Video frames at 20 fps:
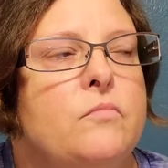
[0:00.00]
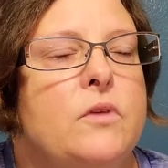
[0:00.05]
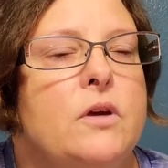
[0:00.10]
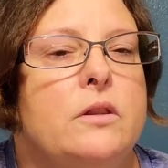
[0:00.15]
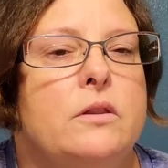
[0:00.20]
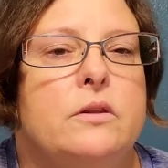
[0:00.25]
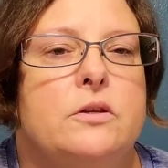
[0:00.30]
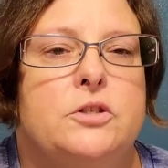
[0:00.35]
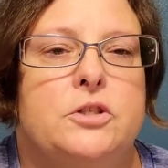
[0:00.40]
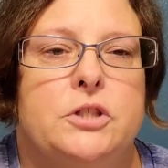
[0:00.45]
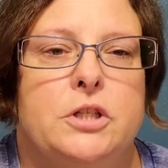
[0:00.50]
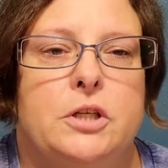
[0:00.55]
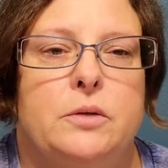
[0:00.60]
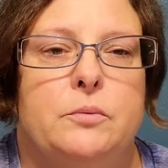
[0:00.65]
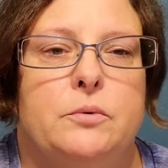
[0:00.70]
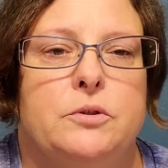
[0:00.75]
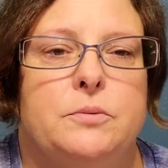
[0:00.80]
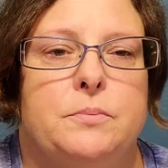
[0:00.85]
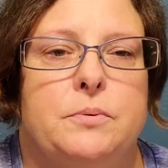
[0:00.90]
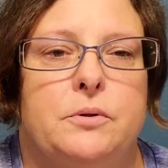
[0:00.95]
And the sheet
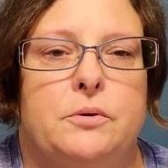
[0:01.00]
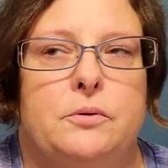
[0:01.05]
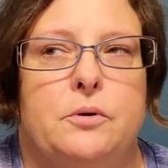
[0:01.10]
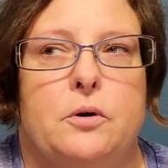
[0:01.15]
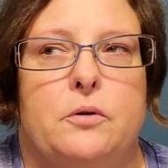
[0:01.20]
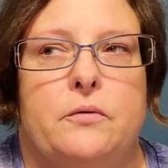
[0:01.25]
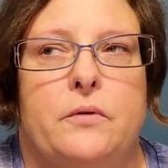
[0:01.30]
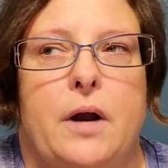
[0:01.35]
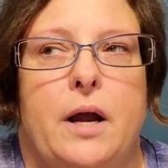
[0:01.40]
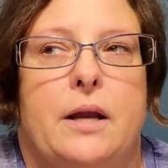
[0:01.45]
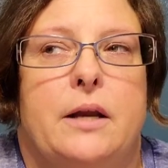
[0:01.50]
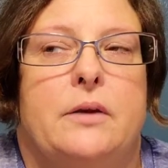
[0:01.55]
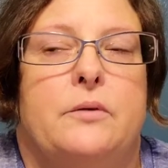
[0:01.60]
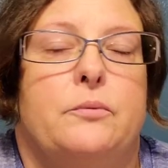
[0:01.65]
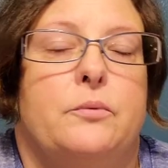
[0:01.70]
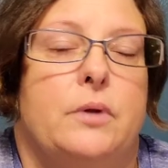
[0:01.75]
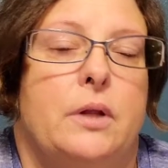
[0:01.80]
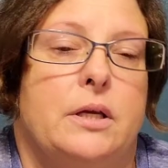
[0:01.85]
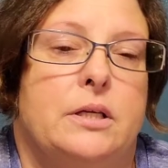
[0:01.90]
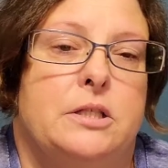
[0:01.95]
was pulled over. I
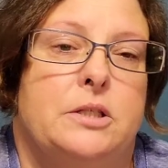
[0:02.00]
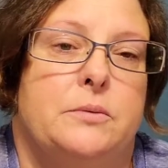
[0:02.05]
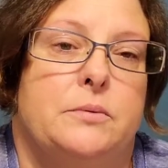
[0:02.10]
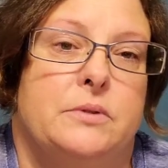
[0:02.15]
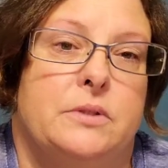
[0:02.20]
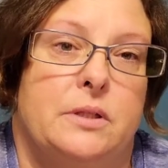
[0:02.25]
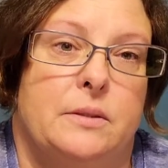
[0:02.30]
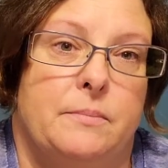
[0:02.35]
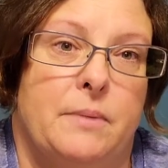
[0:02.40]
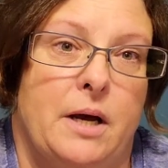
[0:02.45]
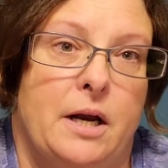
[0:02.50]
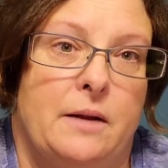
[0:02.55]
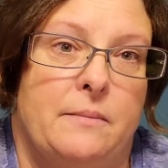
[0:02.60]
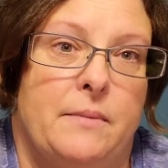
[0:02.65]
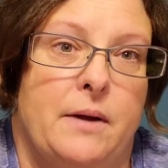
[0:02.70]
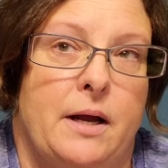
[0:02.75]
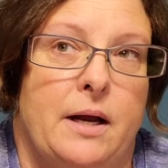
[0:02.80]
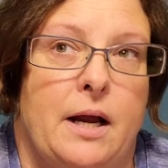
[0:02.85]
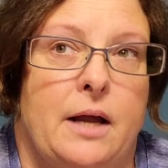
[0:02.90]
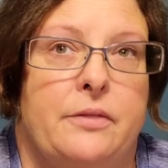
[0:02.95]
didn't realize he was in the body
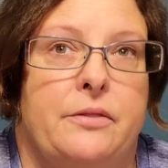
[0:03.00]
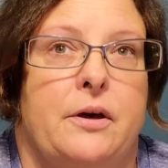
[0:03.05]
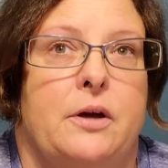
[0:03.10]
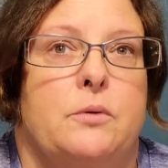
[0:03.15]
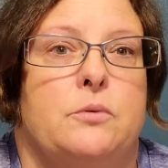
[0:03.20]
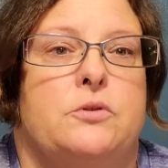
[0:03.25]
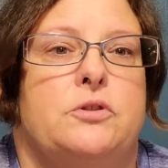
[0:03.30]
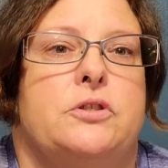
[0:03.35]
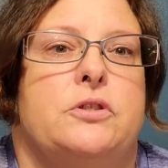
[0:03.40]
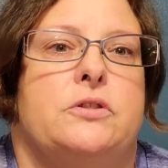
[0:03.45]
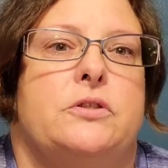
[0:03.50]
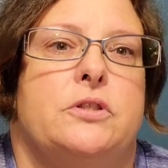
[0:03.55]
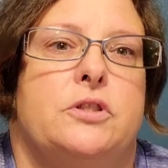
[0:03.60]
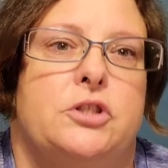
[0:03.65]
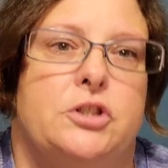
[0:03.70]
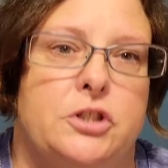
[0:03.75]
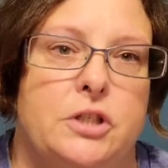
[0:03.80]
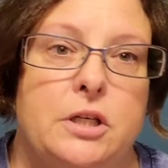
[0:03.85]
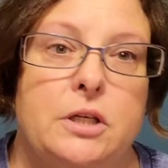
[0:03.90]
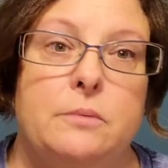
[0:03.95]
bag. I thought it was just a
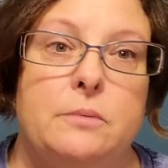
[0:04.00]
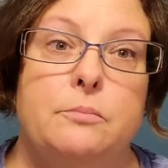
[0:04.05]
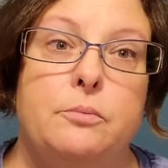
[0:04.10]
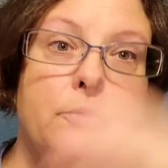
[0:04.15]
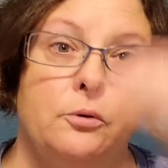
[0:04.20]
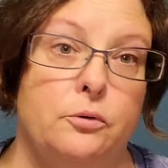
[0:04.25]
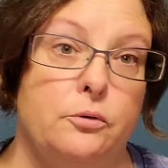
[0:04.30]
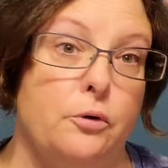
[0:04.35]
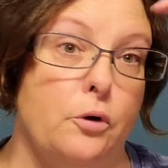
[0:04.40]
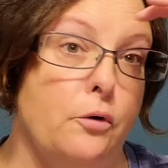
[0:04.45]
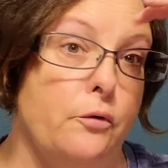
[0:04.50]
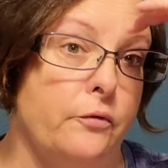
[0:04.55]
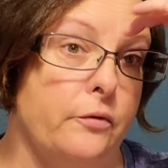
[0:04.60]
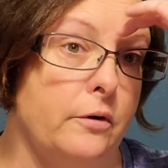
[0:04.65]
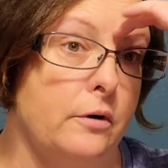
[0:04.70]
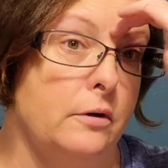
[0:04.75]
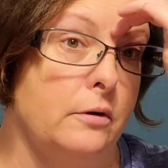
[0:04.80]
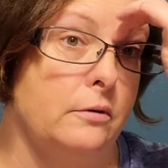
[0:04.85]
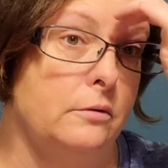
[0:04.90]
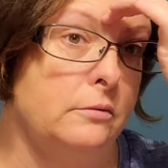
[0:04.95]
sheet pulled
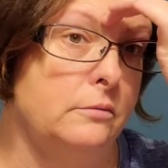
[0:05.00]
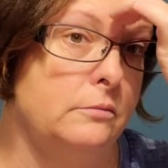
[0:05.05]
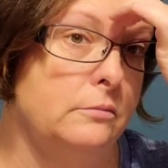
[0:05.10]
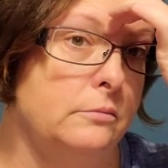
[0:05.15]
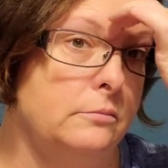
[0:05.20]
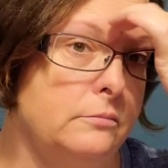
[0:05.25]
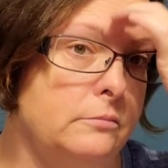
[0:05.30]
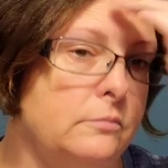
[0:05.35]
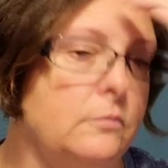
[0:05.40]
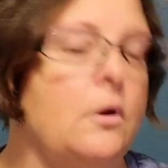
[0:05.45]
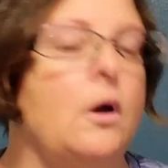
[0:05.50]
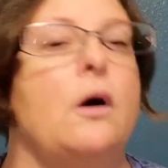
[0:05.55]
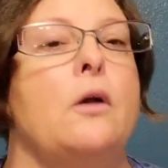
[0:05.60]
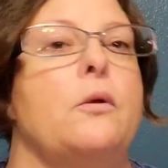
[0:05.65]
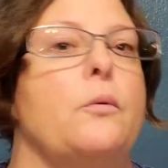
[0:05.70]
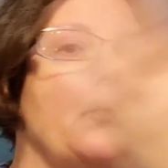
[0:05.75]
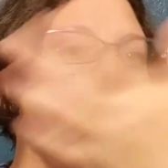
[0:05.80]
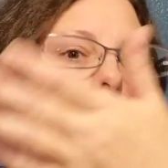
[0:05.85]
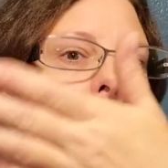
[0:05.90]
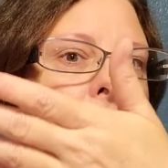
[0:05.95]
over all
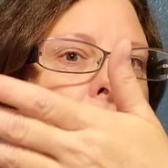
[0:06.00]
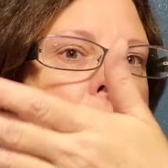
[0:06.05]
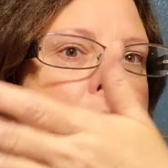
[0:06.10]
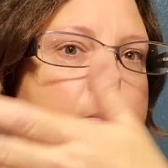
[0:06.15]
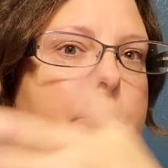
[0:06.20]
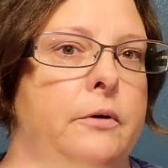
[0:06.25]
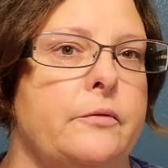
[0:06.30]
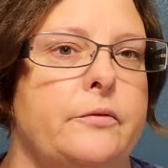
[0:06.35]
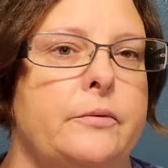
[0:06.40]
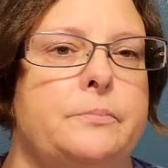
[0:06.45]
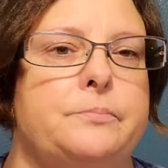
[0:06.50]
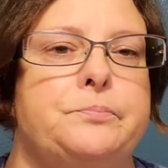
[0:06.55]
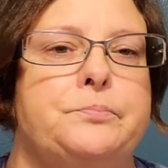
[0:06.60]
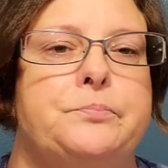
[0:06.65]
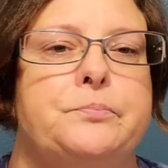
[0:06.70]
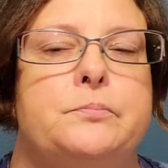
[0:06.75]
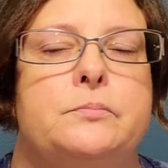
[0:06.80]
the way on top of him.